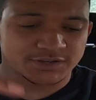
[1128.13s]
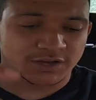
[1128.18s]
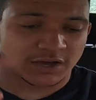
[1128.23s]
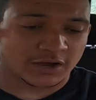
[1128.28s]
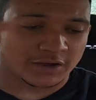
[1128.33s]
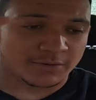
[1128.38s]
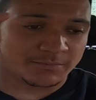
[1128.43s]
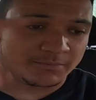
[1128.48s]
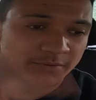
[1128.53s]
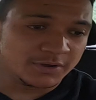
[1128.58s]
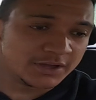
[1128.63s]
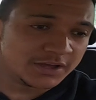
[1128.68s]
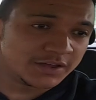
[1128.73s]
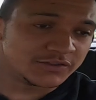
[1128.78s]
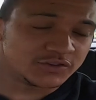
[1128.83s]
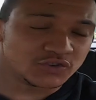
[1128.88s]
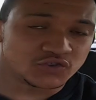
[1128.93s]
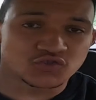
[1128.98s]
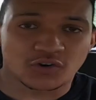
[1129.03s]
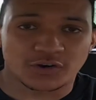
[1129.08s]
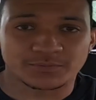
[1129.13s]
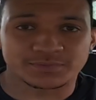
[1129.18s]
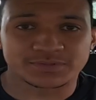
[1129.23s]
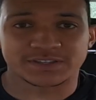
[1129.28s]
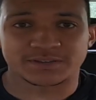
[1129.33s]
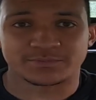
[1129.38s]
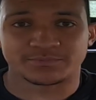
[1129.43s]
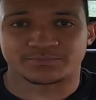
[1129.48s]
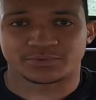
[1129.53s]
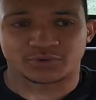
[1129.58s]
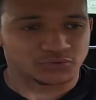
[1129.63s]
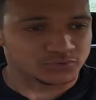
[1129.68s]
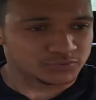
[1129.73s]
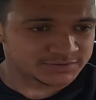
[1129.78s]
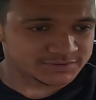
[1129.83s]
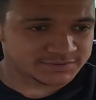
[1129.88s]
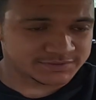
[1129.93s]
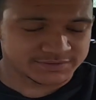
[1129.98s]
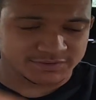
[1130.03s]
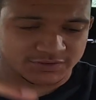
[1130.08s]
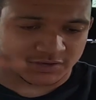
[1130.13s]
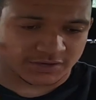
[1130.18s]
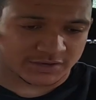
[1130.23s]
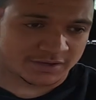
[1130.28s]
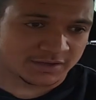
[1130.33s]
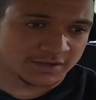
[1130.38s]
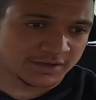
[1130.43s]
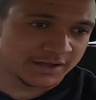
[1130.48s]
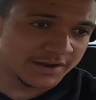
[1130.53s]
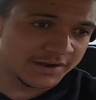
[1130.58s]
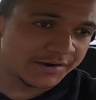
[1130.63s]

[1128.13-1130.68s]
the drops in boost, the